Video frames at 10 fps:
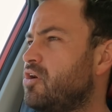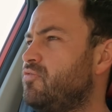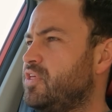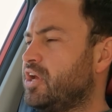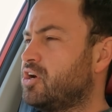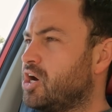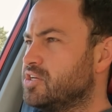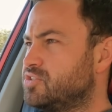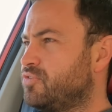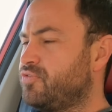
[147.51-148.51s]
of their
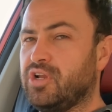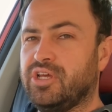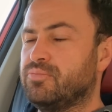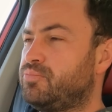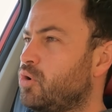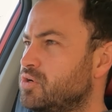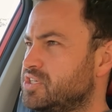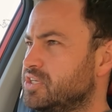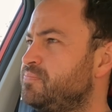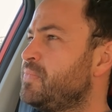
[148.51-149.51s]
cars. They're fully
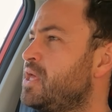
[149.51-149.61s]
imported.